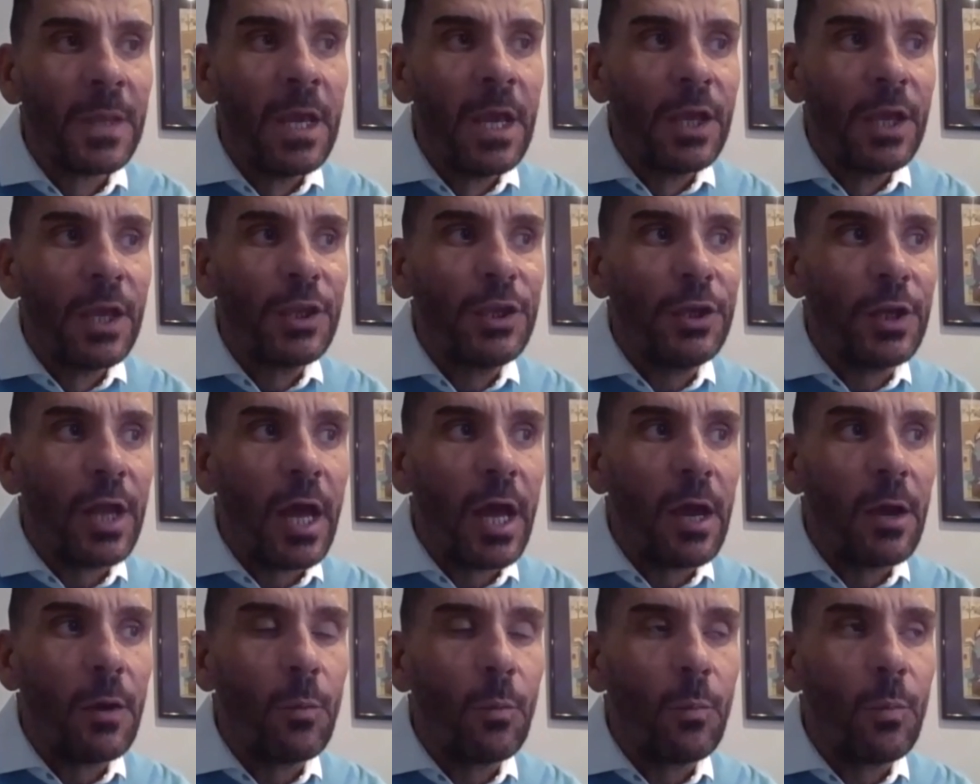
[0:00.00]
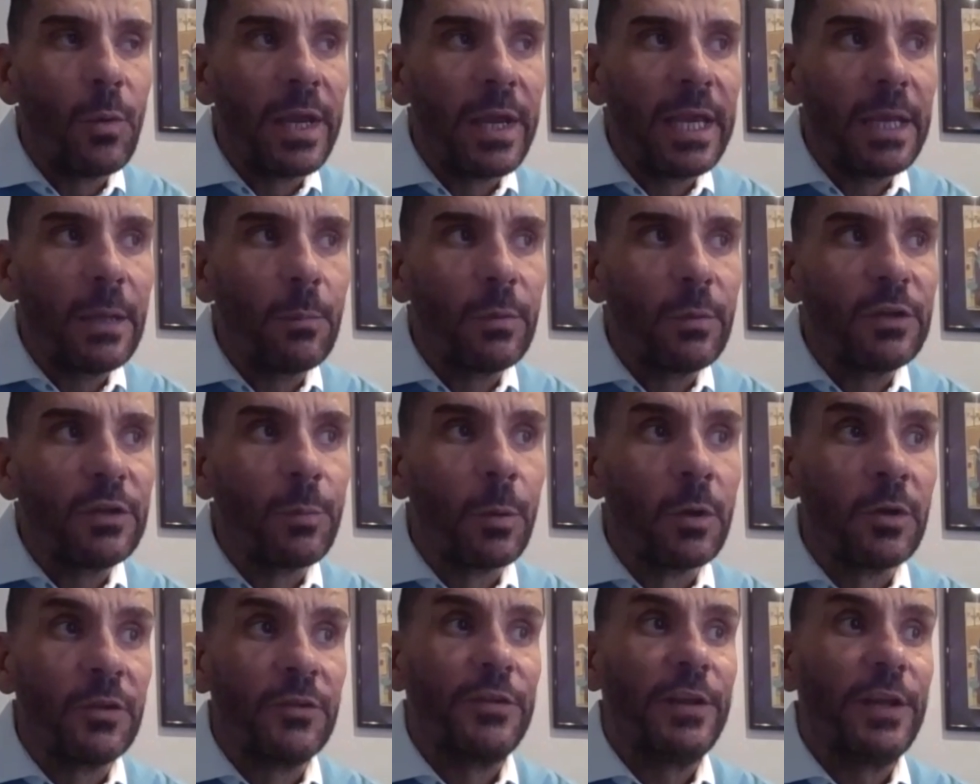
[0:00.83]
you know, we want
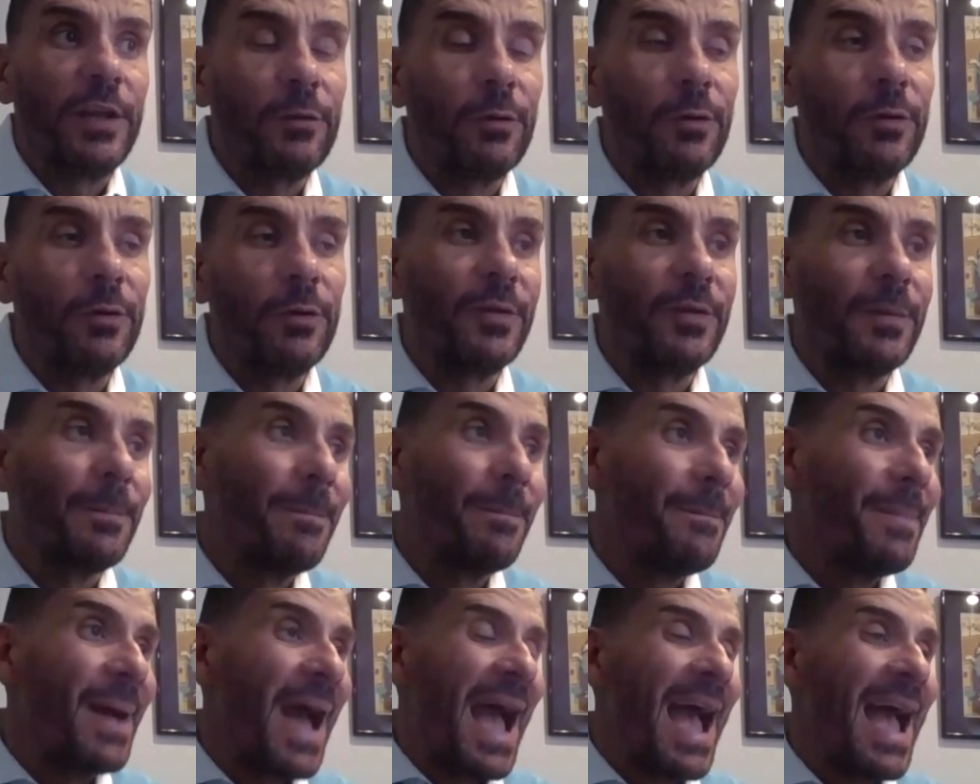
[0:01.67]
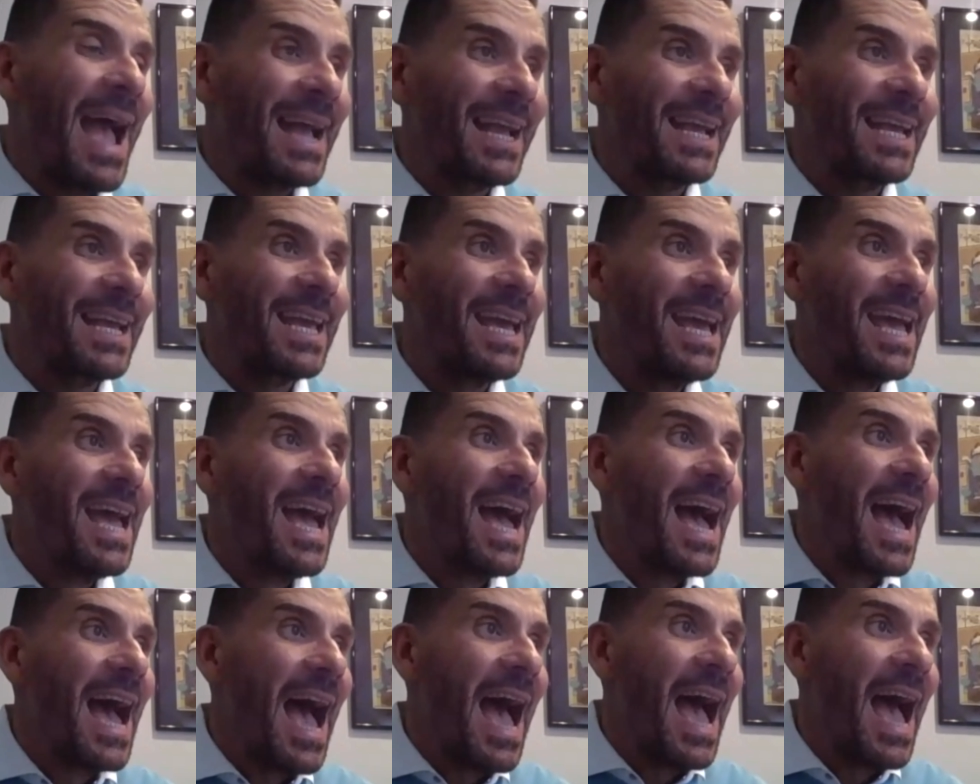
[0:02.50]
to see cruising back,
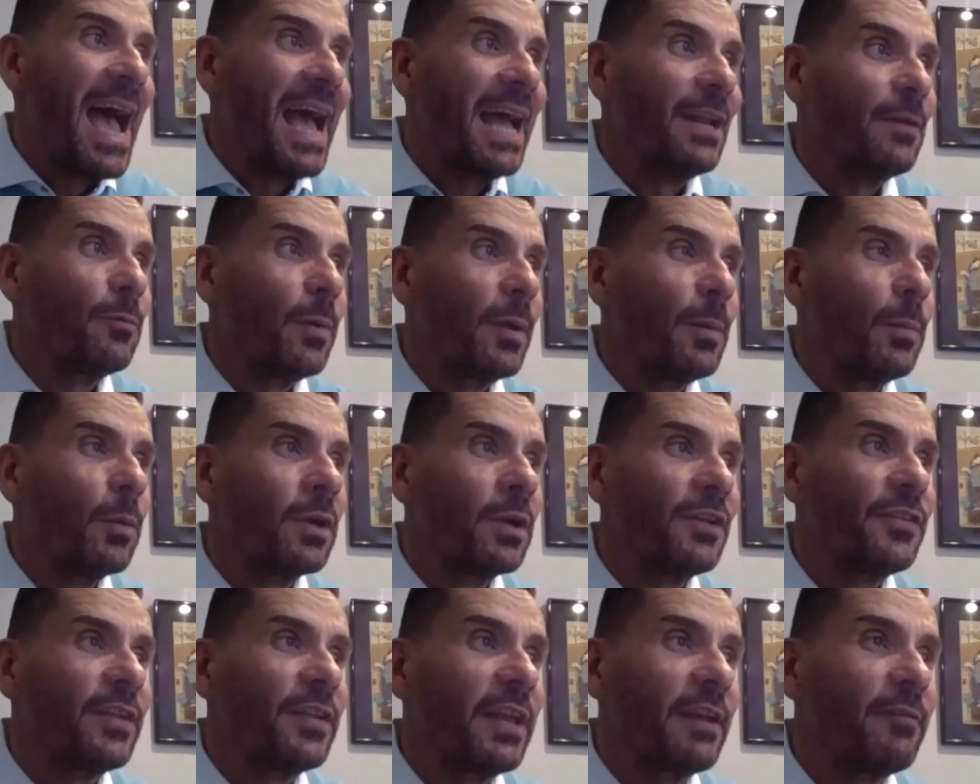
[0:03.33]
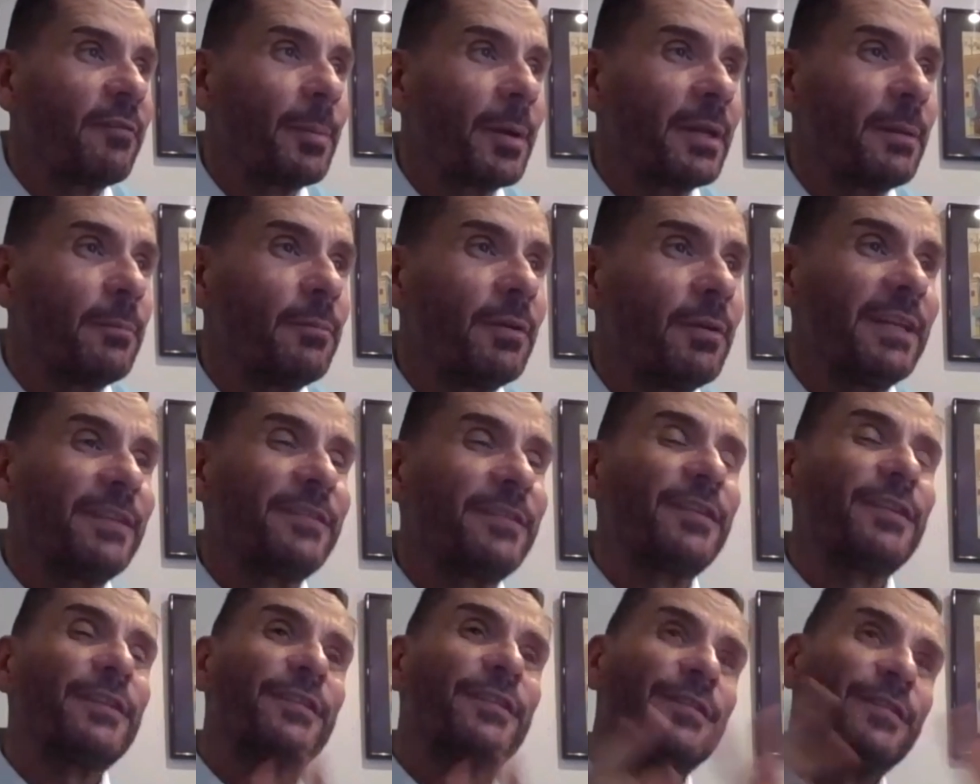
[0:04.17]
and we want to see everybody really
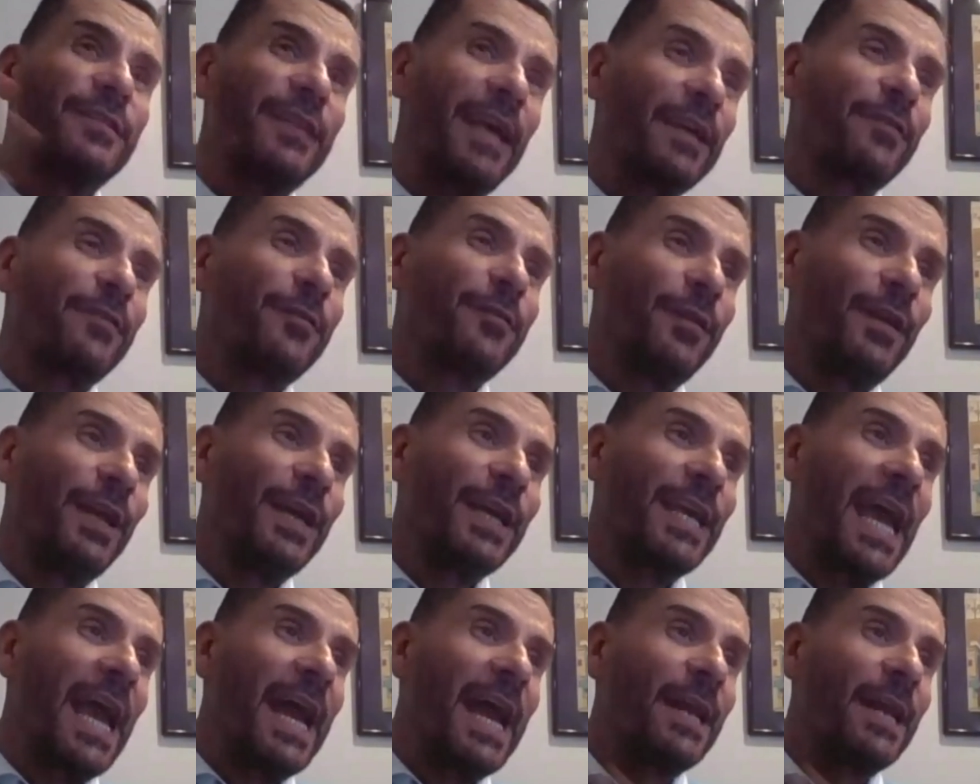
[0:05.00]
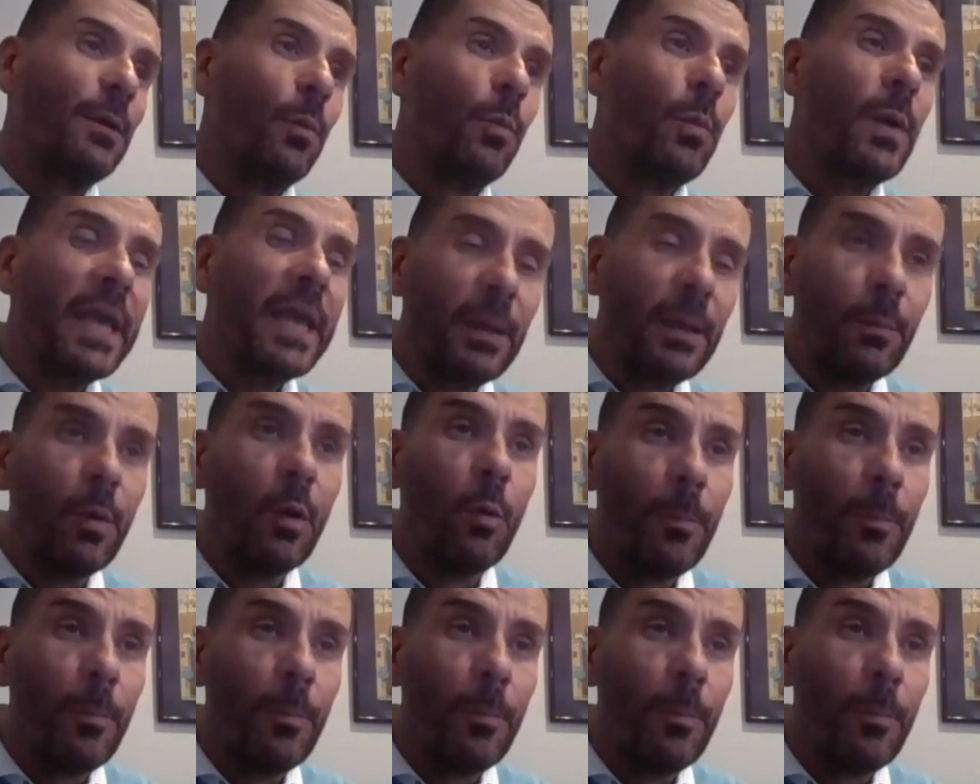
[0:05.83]
successful again. And we will